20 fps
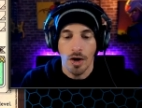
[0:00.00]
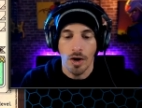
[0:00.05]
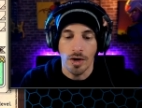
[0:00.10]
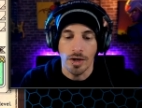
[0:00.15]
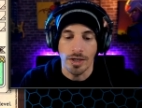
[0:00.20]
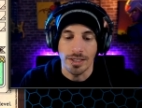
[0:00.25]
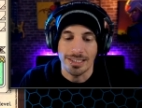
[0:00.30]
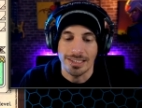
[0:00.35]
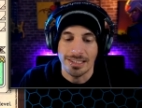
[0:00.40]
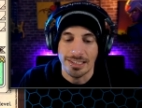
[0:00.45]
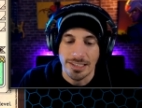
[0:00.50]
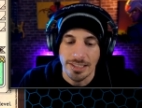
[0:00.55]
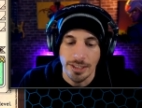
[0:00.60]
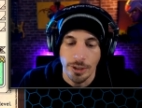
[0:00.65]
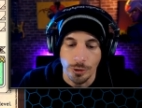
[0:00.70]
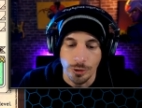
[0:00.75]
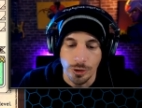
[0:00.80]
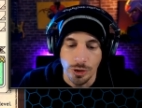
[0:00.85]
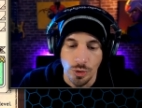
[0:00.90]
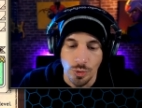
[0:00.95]
on
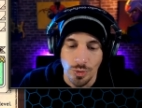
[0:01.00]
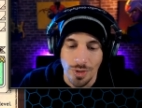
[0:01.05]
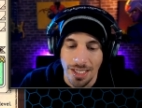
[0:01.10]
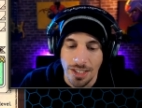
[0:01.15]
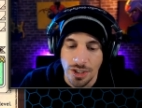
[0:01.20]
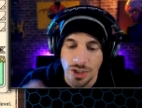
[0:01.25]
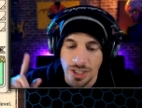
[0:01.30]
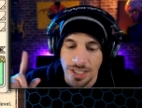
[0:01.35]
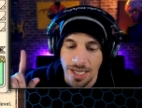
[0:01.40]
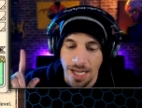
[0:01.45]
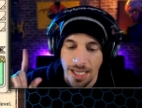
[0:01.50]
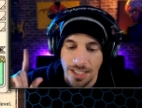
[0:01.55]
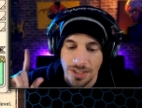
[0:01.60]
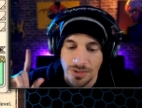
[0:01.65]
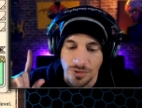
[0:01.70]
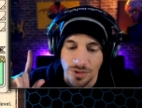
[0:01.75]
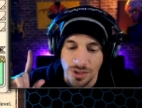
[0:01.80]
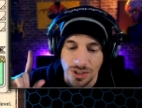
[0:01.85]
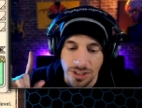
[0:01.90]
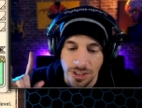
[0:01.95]
skill 2. Then she has
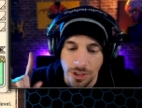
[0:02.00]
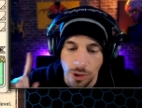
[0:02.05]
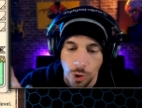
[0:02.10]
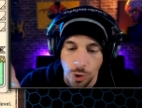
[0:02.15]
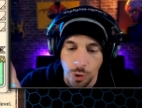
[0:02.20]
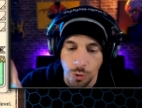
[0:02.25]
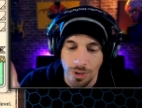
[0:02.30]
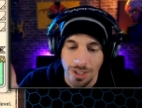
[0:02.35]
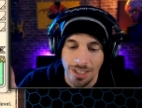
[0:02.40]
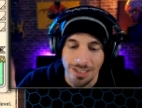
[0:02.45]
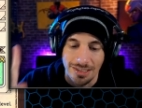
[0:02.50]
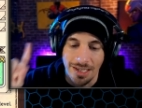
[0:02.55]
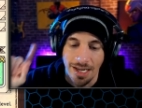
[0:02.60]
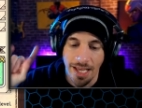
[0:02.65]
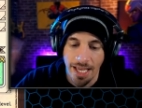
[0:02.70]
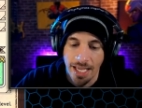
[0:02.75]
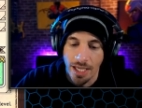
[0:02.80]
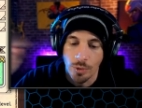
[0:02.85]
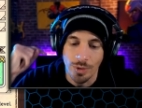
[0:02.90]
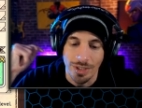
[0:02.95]
for skill 3, it's an
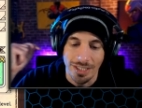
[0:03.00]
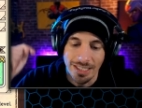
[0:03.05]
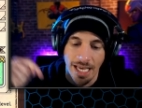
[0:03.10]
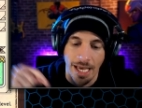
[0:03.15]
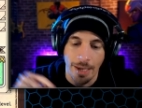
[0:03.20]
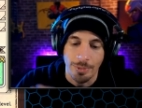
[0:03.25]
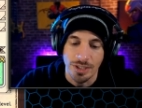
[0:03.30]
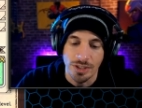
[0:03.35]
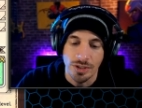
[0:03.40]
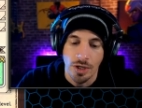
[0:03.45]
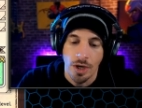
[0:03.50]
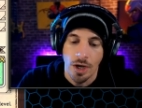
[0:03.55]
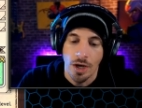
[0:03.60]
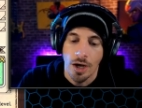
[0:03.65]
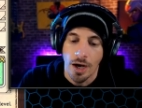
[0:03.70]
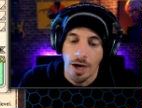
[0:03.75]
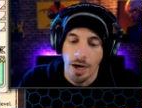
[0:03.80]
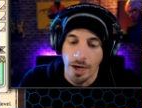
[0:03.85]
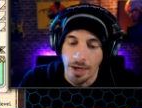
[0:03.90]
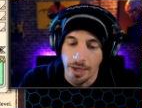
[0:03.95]
AoE damage
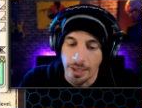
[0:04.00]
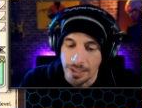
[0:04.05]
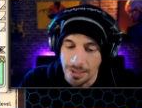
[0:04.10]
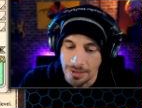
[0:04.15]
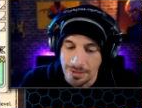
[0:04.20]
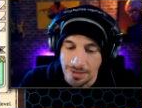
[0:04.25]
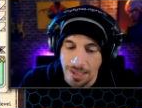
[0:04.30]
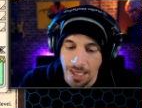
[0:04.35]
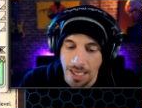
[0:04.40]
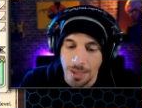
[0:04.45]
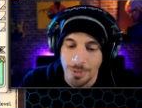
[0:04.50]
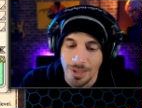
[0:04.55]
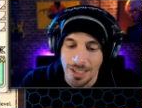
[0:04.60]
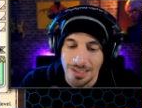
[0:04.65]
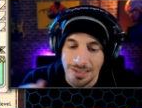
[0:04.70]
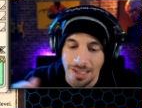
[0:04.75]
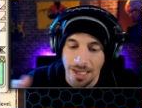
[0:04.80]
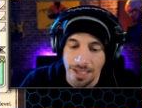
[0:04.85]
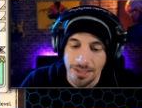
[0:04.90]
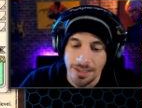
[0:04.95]
against the
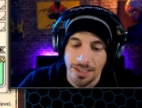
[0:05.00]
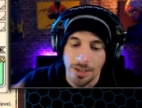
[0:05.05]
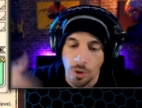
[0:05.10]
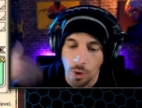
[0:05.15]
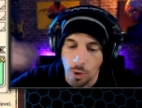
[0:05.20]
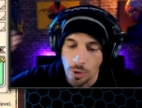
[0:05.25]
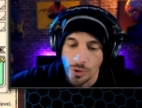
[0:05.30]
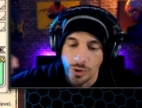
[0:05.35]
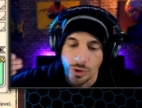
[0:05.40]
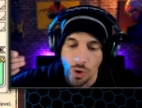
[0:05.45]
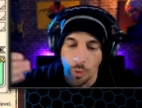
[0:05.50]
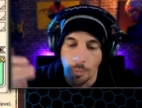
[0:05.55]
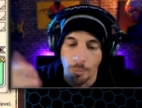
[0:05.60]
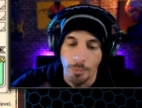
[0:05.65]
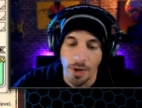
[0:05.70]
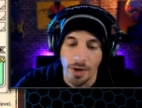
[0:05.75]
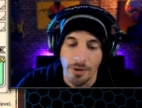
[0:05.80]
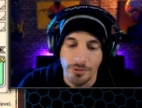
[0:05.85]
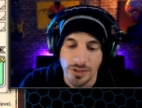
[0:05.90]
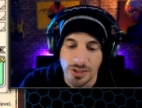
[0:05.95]
enemies, and then also
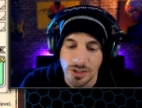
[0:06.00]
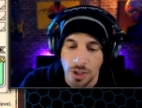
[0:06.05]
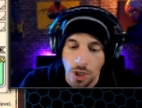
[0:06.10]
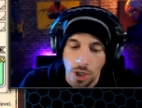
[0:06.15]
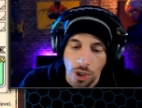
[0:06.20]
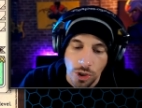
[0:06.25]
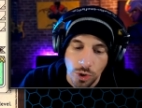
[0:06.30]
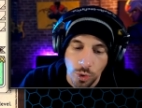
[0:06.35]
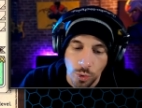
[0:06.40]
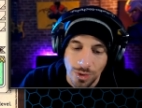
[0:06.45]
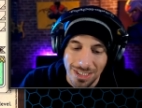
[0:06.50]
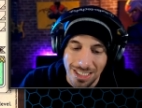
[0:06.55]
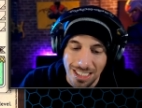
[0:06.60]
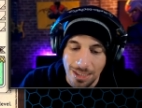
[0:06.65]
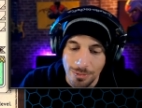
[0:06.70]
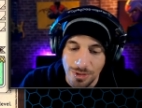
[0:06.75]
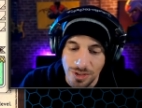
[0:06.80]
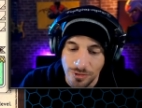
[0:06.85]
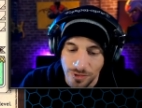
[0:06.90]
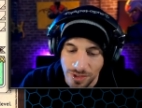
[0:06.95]
buffs your
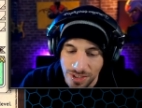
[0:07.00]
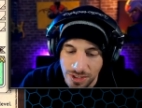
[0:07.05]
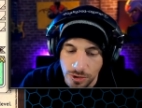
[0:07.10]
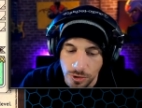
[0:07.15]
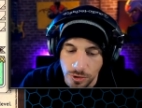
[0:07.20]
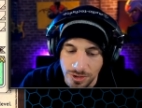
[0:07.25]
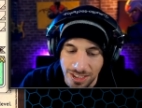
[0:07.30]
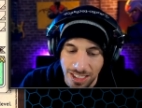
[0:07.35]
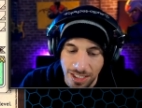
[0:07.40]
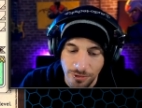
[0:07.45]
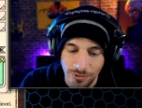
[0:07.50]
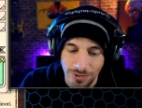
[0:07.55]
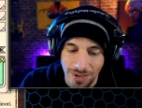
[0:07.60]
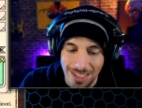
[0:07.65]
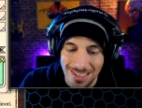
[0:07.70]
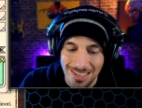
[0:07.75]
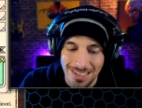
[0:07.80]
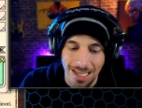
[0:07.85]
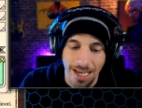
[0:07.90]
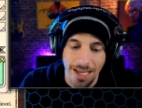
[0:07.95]
team's physical
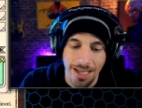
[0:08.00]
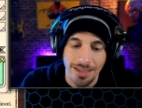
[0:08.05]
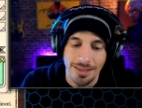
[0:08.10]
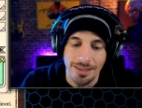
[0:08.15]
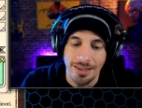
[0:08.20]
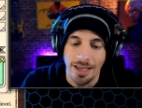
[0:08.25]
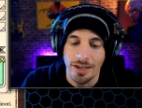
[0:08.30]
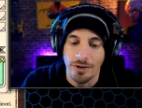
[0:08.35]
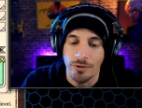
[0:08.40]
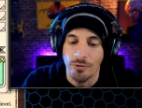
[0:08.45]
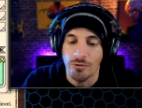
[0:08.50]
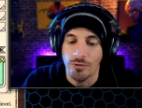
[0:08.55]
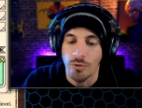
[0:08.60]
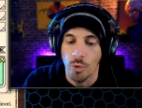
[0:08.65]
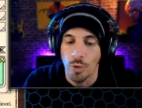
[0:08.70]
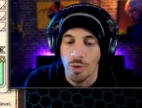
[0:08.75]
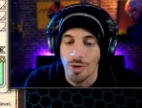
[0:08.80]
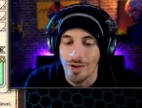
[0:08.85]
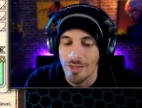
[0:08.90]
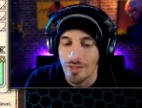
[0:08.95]
defense. And then
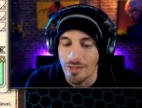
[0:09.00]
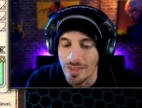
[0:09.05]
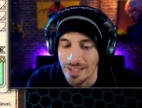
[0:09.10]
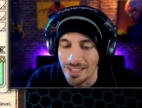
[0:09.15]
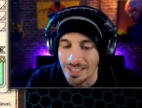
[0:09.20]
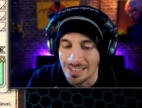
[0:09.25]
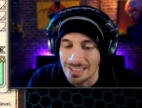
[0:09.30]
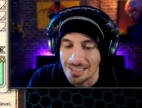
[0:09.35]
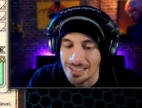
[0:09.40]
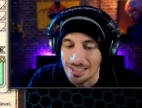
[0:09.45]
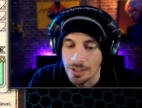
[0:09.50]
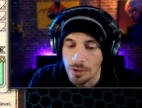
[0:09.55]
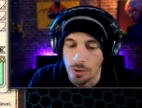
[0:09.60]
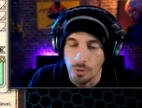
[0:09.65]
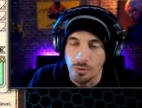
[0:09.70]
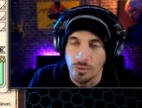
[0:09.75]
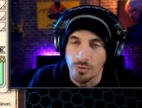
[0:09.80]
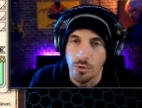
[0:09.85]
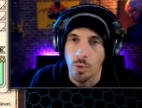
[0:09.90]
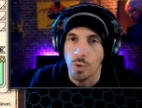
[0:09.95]
for the skill
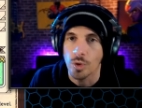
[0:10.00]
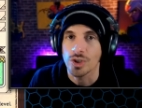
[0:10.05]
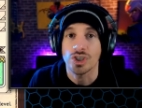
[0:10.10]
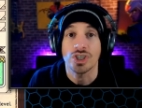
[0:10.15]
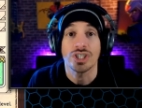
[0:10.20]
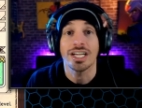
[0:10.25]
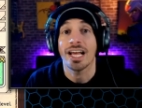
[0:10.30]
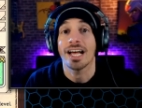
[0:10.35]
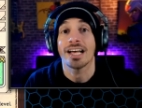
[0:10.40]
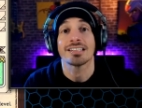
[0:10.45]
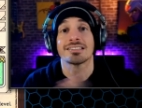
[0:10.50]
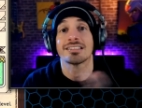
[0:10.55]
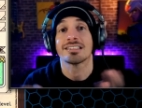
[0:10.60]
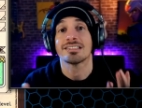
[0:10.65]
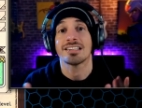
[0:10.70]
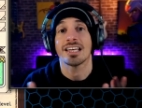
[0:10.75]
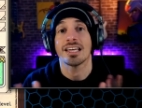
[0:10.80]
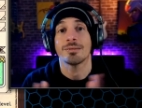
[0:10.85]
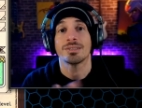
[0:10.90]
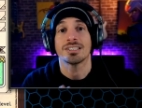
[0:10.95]
4, she has the
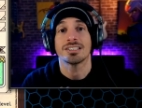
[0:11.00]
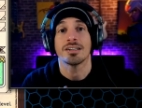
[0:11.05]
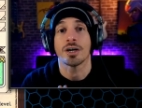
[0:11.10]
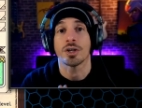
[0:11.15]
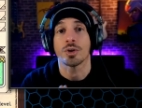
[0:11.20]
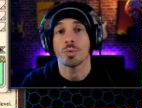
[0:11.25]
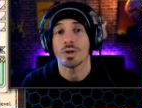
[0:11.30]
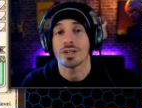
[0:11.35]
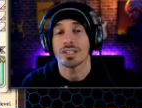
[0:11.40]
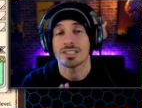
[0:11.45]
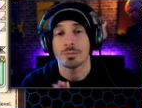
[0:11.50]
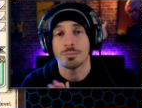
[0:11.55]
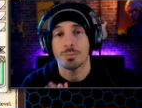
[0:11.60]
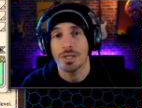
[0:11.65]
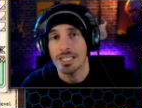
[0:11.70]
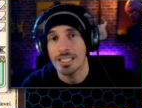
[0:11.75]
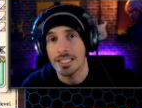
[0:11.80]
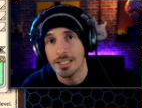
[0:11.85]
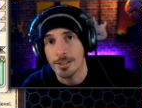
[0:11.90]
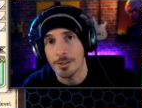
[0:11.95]
same as the other one. It's a
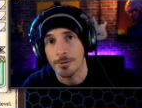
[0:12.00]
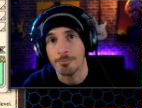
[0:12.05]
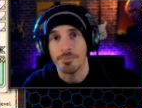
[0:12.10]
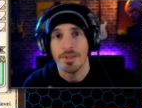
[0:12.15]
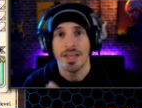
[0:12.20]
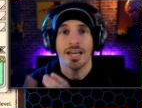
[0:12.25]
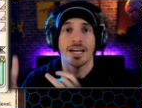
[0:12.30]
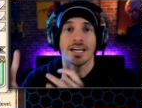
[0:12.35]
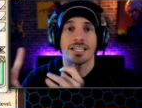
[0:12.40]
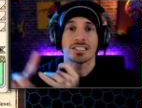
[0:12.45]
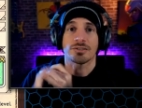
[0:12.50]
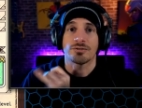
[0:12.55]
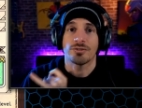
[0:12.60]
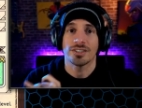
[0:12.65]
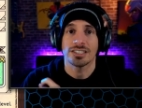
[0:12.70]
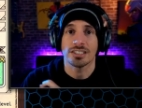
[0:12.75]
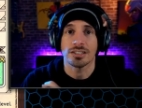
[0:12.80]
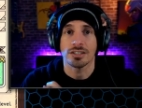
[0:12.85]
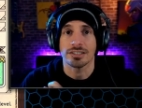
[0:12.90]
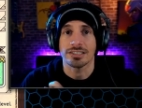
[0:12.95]
big heal, it's a
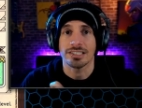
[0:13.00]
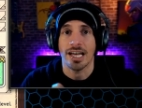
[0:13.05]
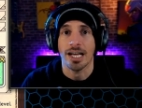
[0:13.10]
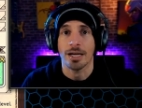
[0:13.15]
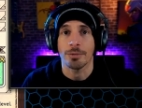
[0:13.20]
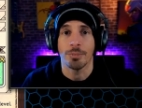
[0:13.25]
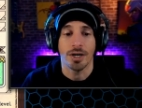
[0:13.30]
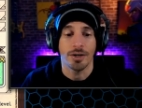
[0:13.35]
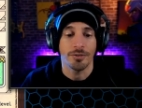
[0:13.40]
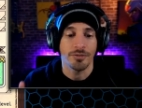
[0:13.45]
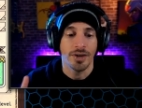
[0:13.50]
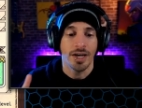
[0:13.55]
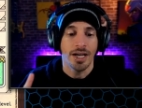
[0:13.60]
physical attack buff,